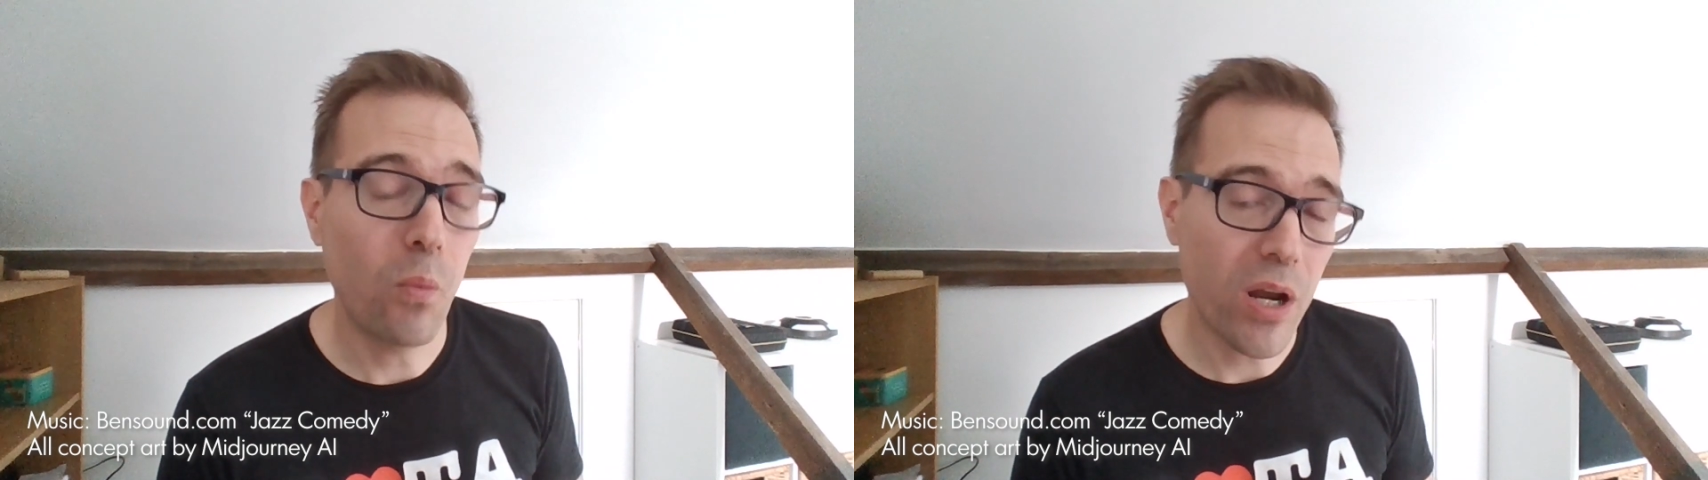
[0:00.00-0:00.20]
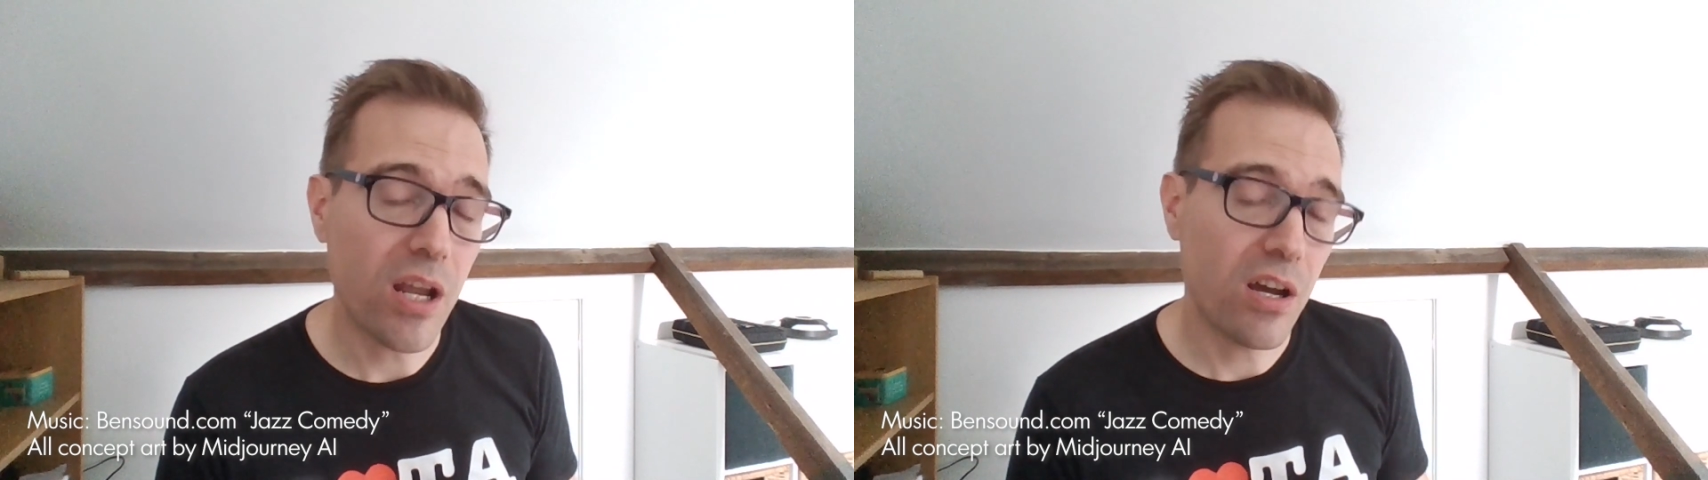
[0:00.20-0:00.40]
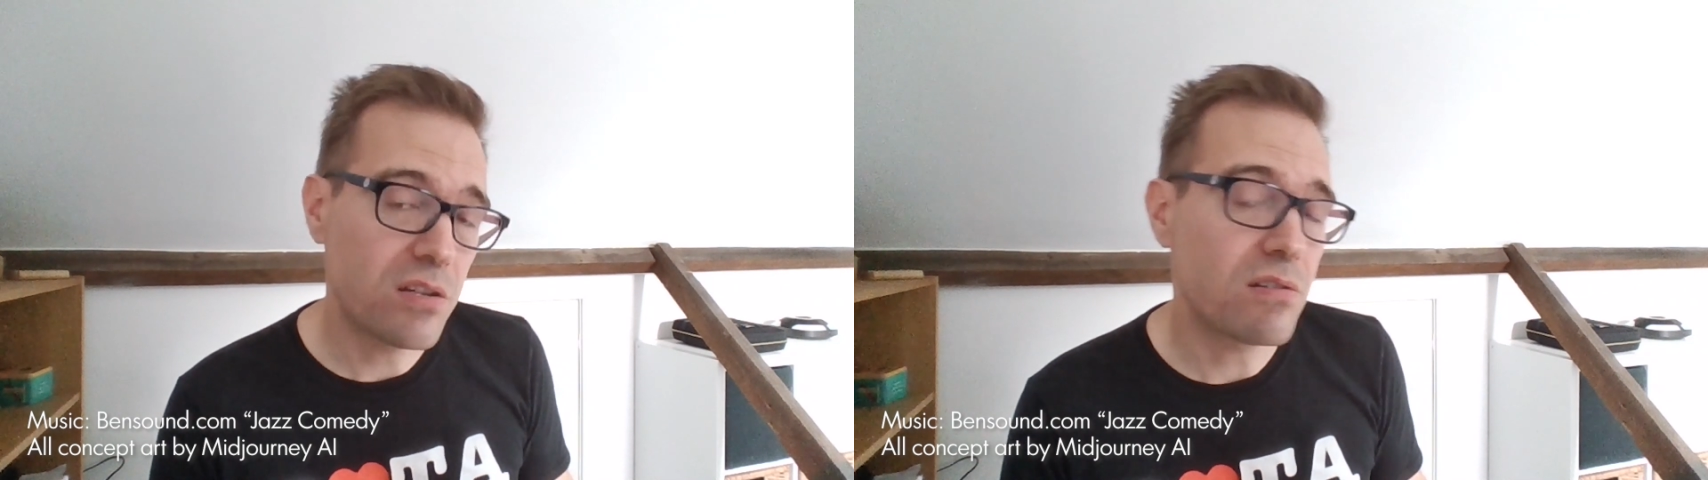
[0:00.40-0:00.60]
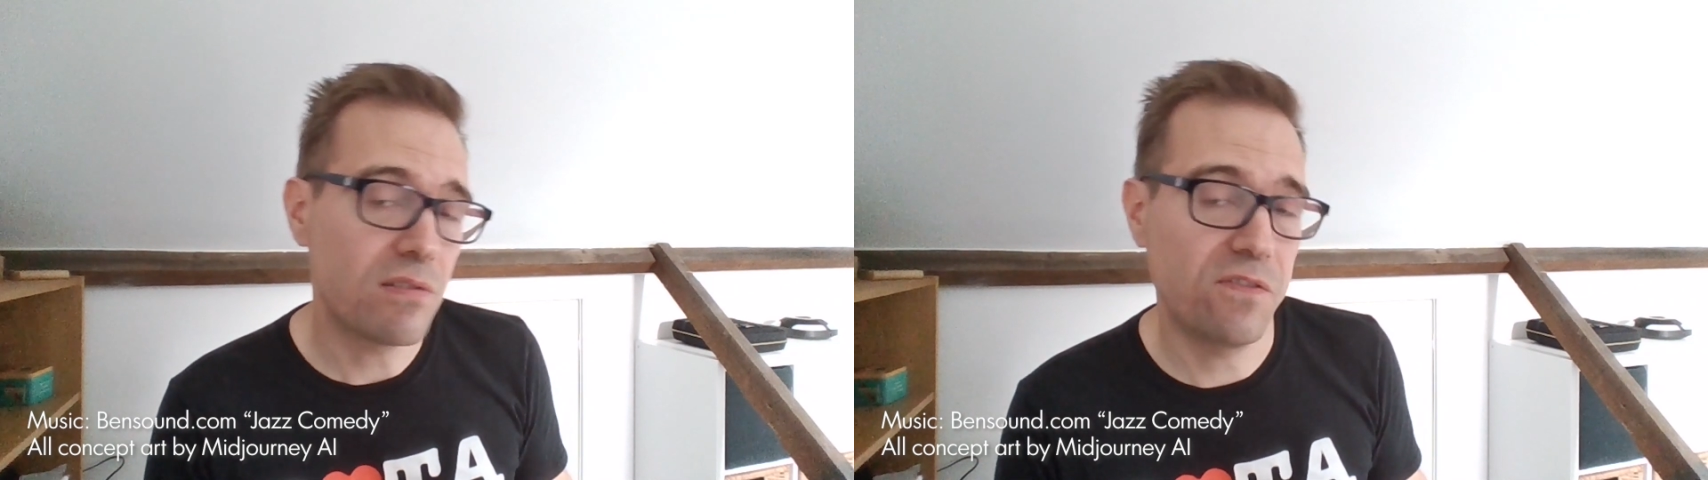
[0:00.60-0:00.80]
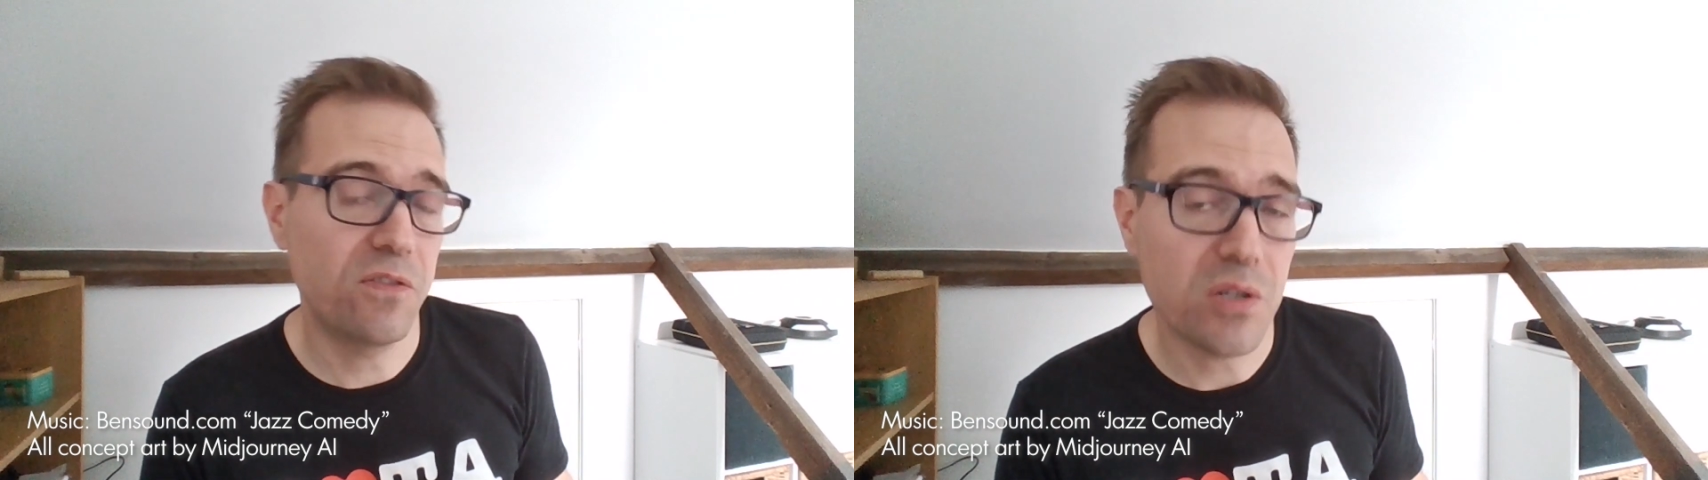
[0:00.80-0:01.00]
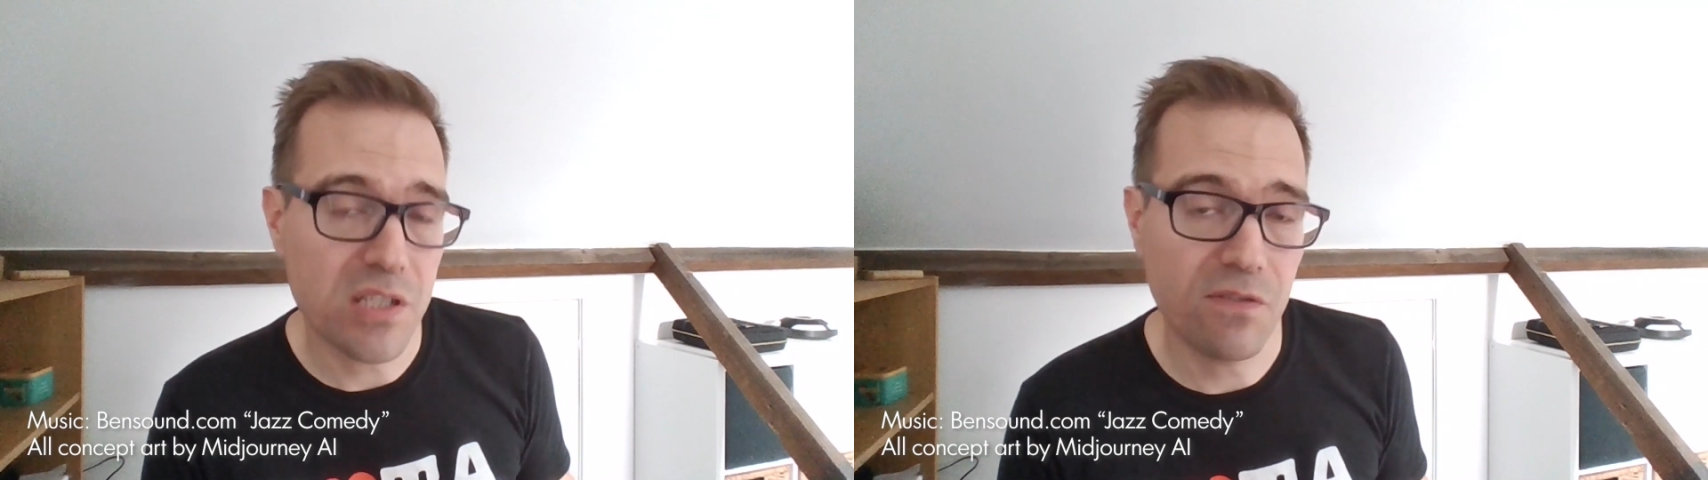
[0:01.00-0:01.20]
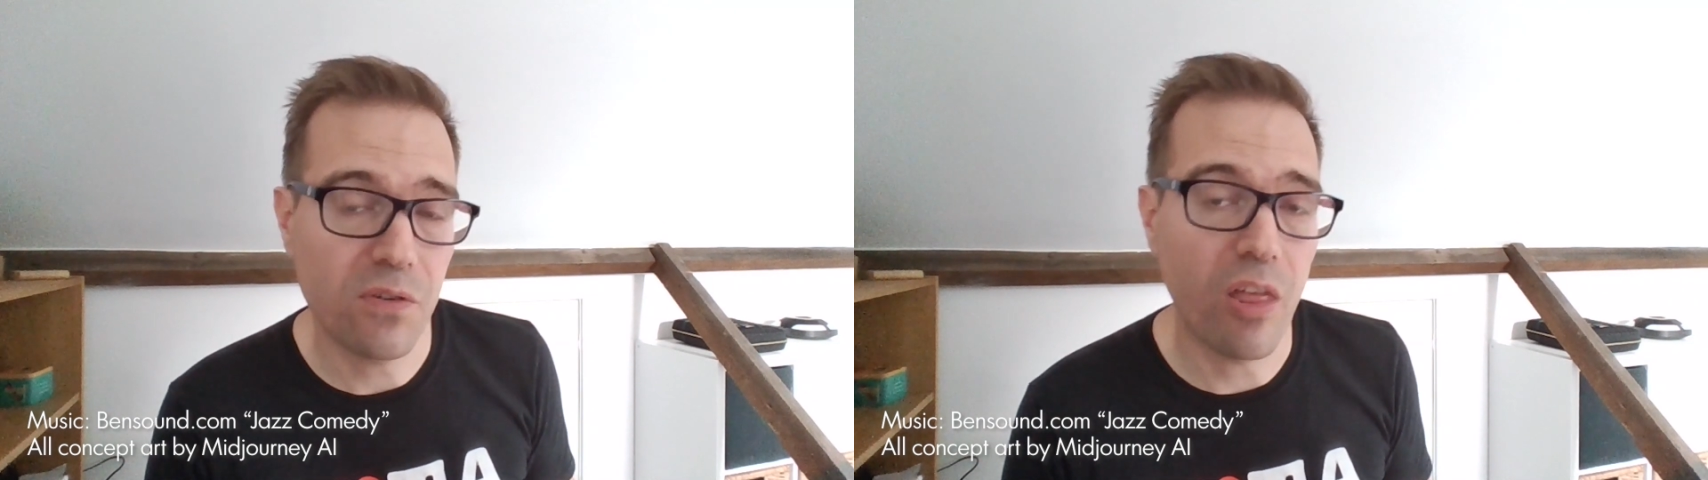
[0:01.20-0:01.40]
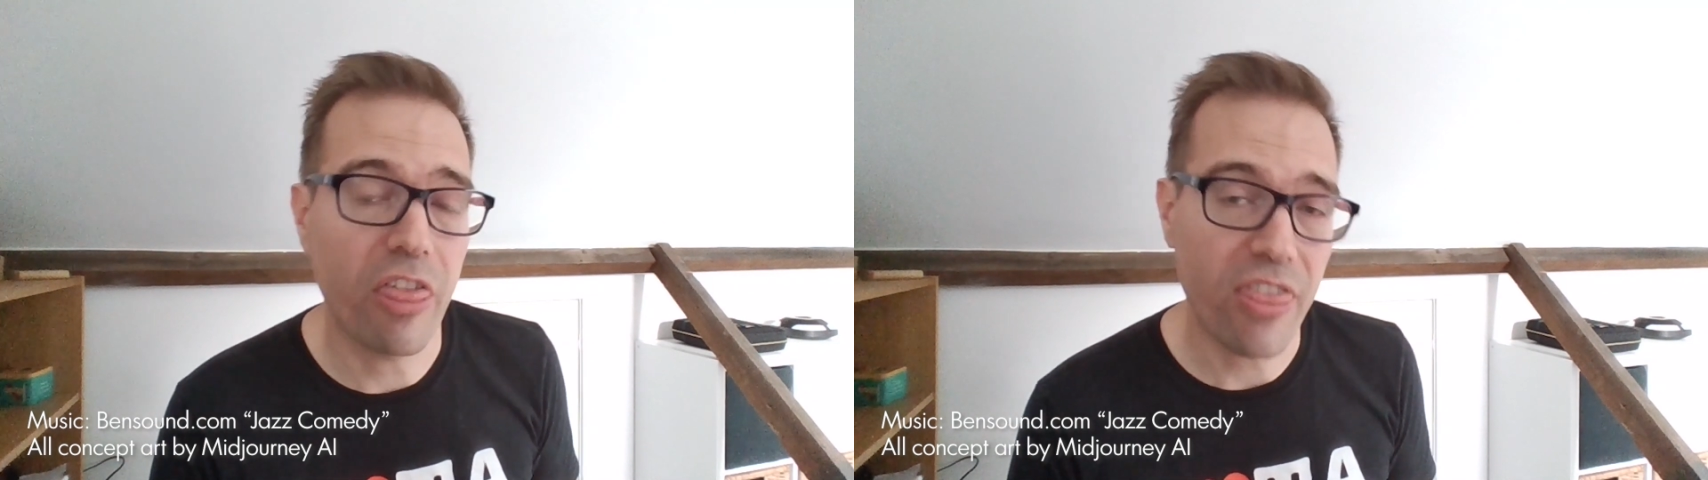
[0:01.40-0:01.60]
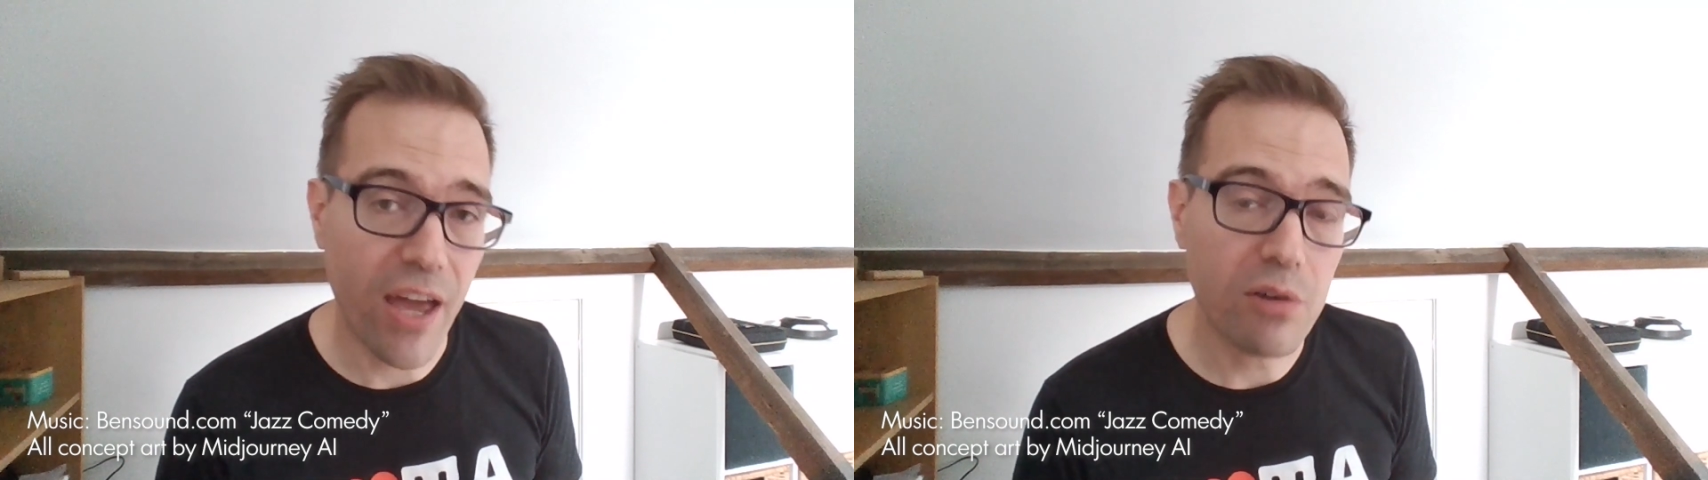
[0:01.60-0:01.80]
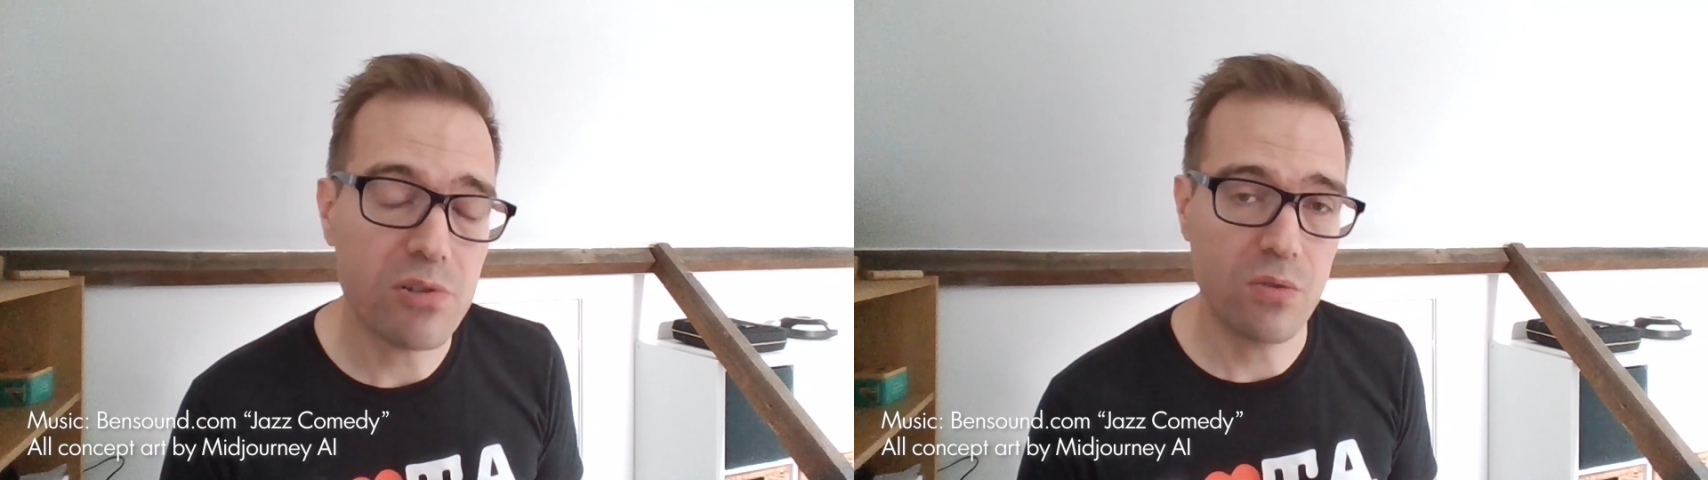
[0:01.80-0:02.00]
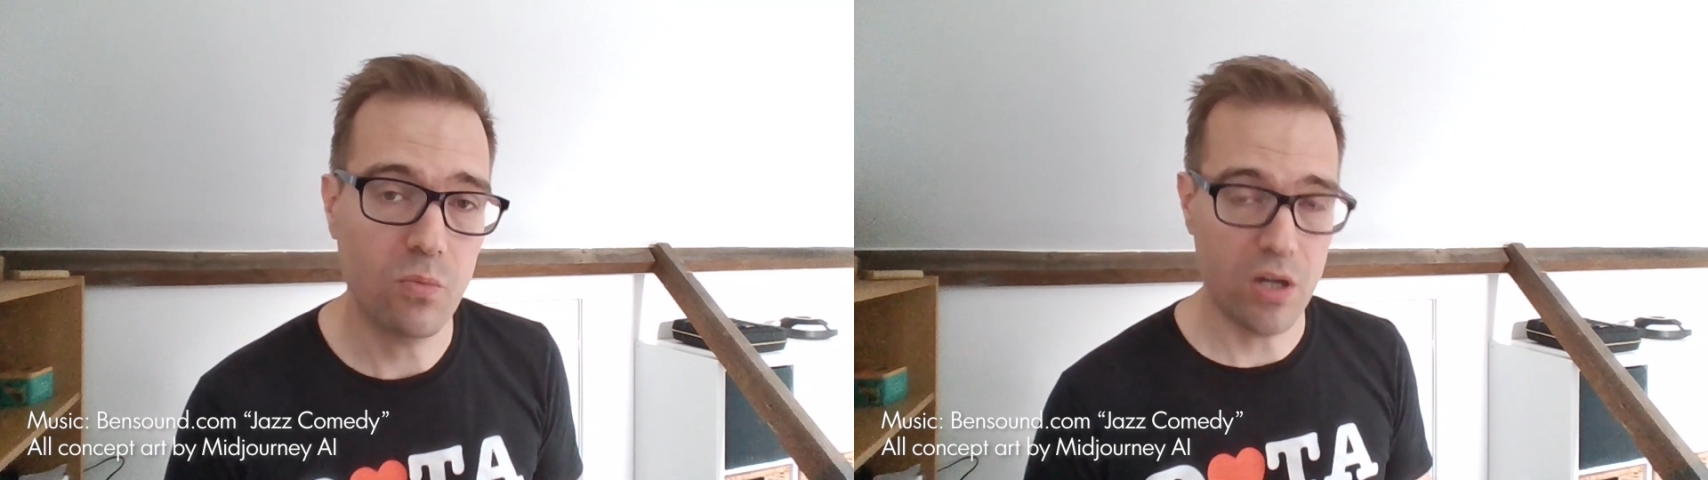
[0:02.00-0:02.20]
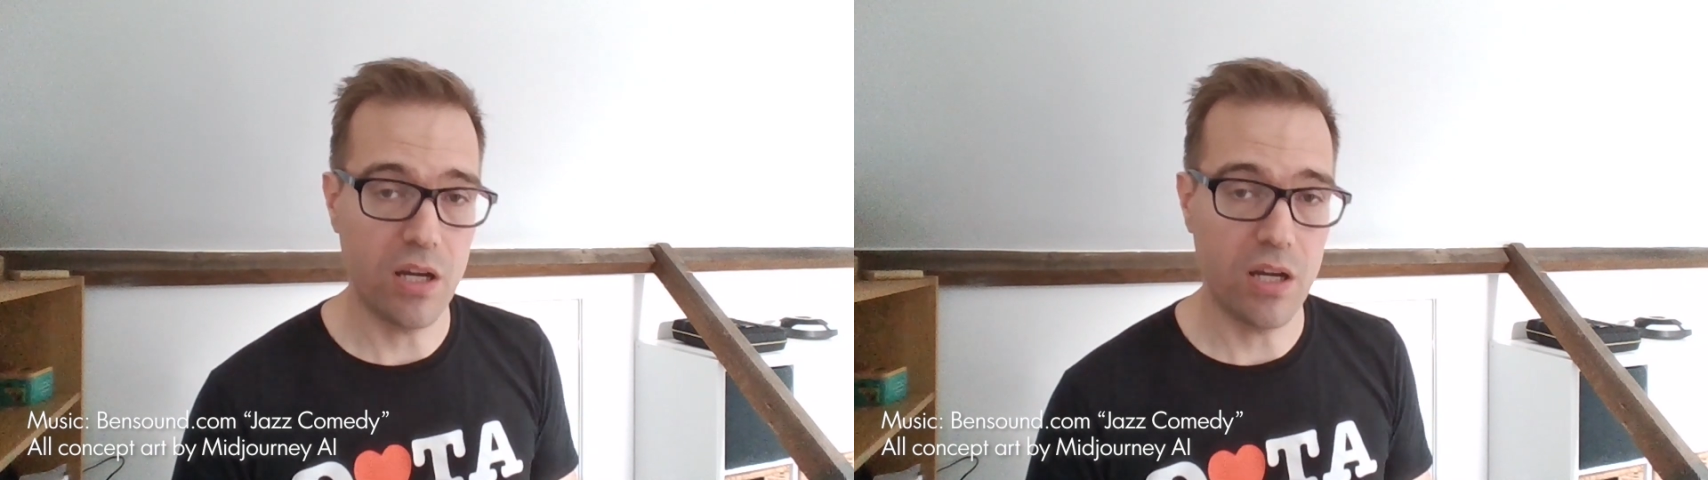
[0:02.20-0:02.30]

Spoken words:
144,000